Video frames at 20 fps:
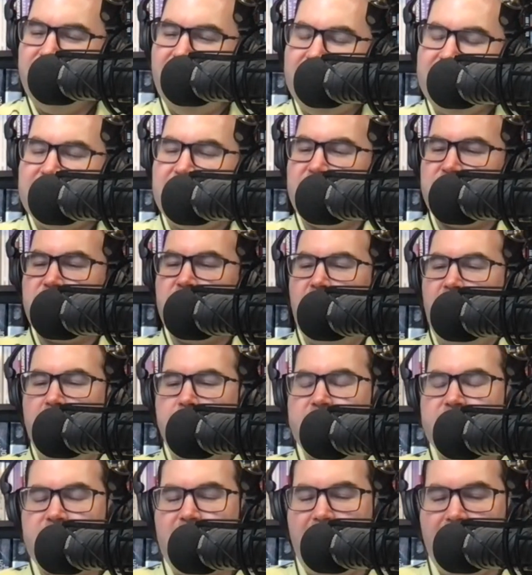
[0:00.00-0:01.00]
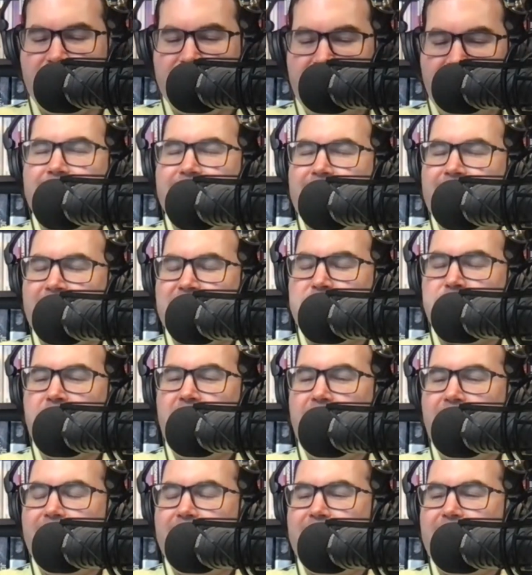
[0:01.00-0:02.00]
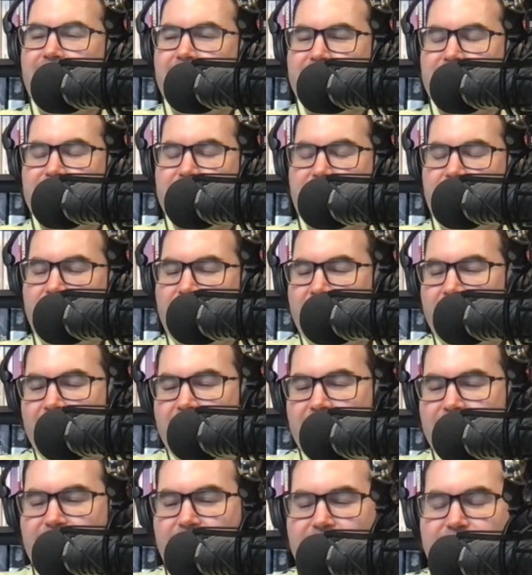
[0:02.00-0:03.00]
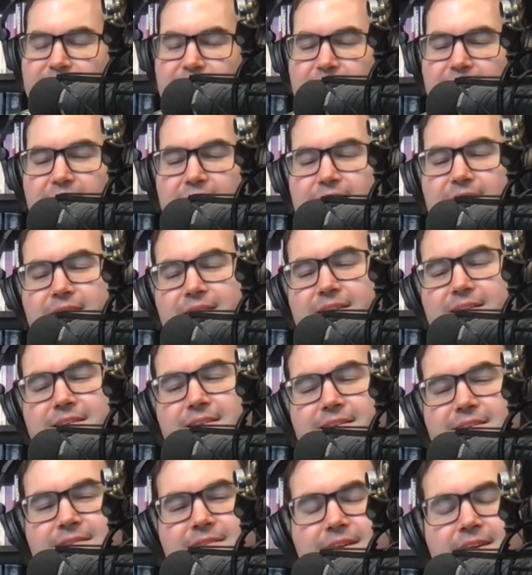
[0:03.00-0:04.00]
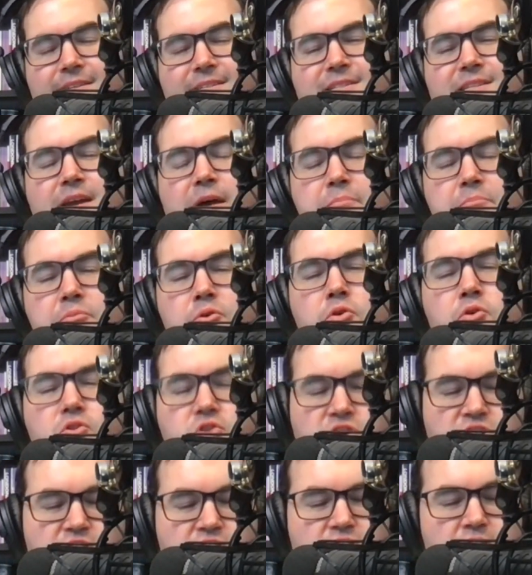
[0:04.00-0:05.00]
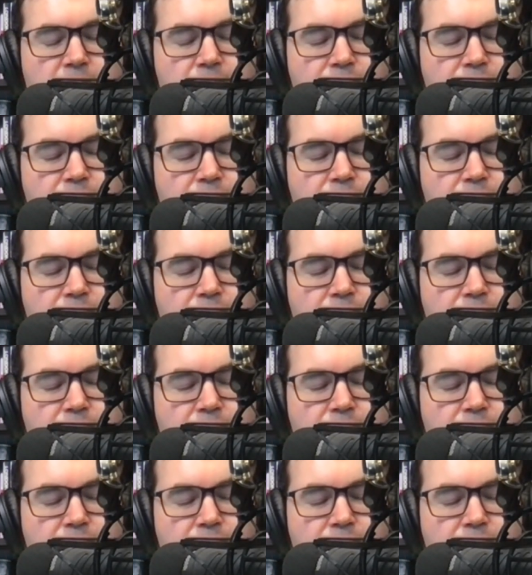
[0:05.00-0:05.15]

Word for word: recent times that there's been this uh, this uh, uh, uh, this, uh, push